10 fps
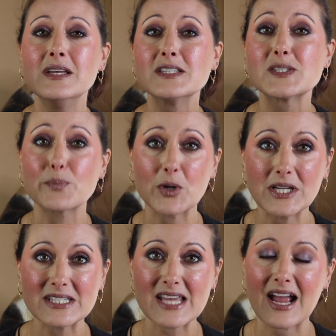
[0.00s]

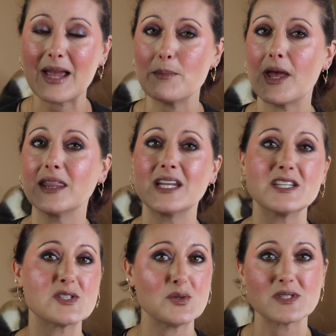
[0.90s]
springtime and then
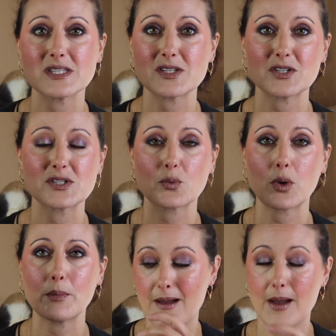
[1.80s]
as soon as it starts to
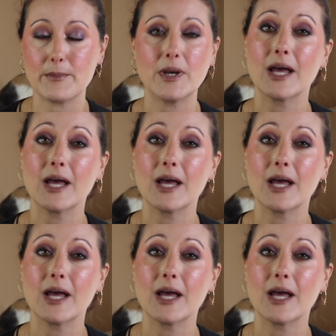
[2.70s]
warm um,